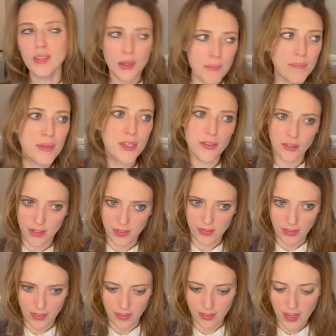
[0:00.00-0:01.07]

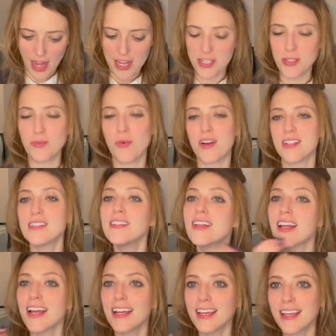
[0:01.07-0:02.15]
Beautiful. I just wanted to
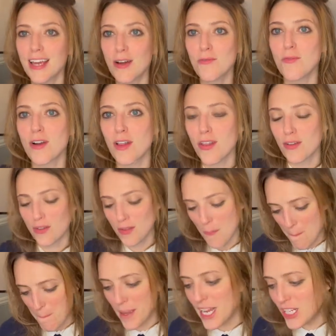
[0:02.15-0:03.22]
like get one of those
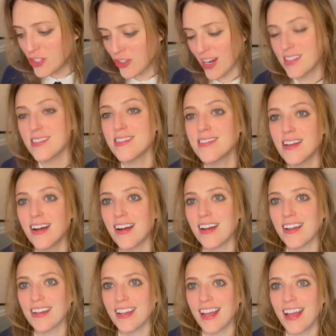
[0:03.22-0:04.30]
big dresses
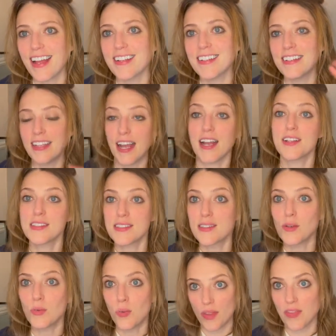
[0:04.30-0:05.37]
on and dance
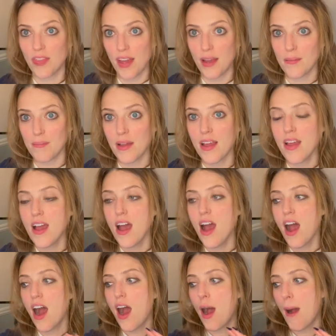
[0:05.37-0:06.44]
with them.
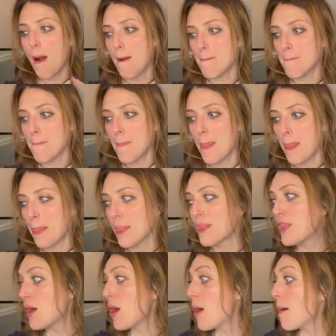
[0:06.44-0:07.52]

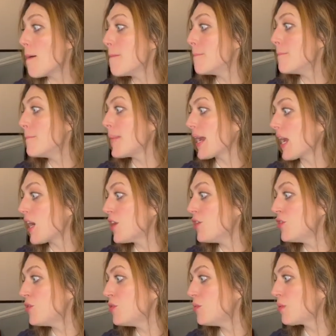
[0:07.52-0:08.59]
The man
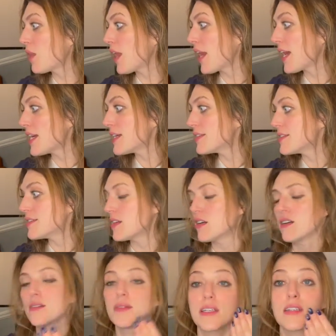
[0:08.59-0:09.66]
who plays,
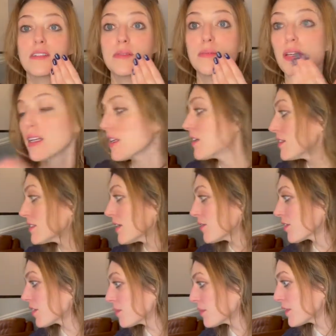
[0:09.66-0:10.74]
oh my gosh, I'm blanking his name.
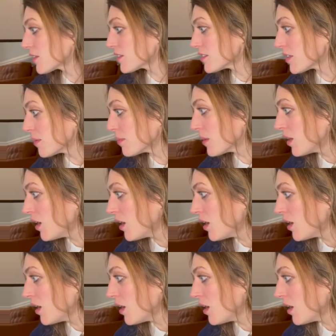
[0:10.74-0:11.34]
Let me look this up.